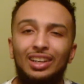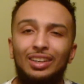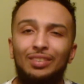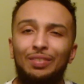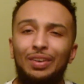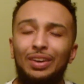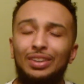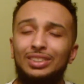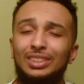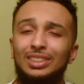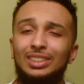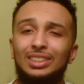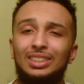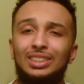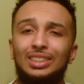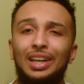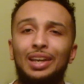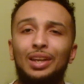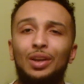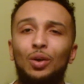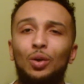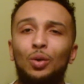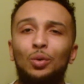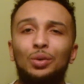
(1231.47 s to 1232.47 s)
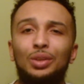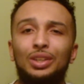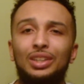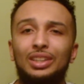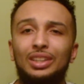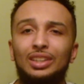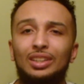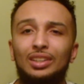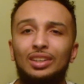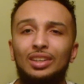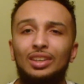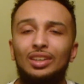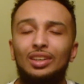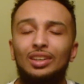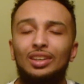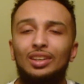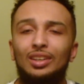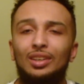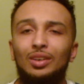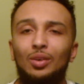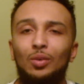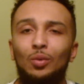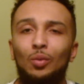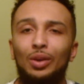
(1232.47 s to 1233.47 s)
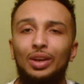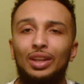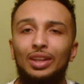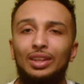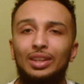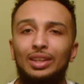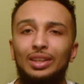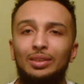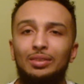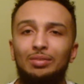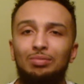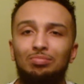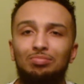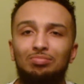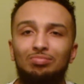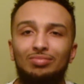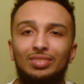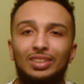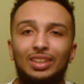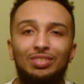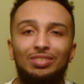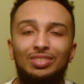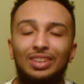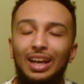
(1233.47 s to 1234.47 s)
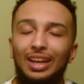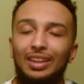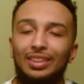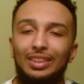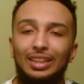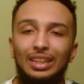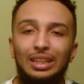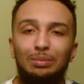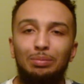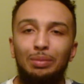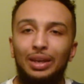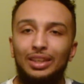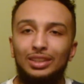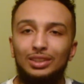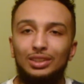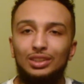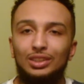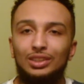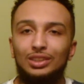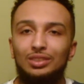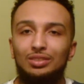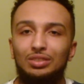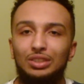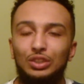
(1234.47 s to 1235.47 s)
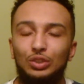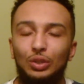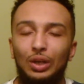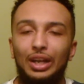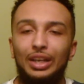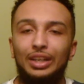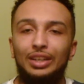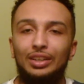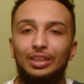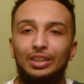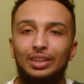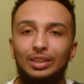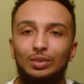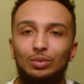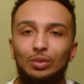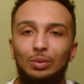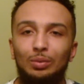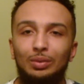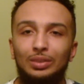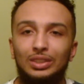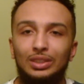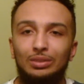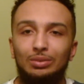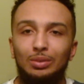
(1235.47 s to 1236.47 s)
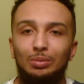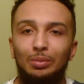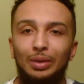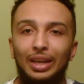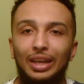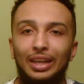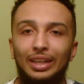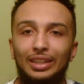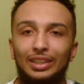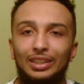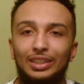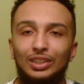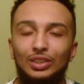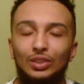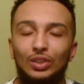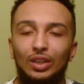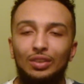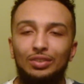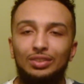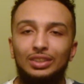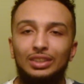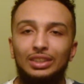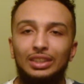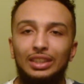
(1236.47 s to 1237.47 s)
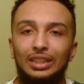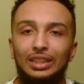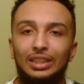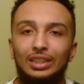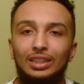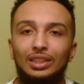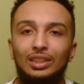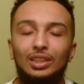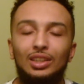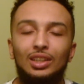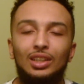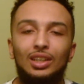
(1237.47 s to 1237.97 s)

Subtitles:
Valentina is not only one of the, if not the best striker in women's MMA in the UFC.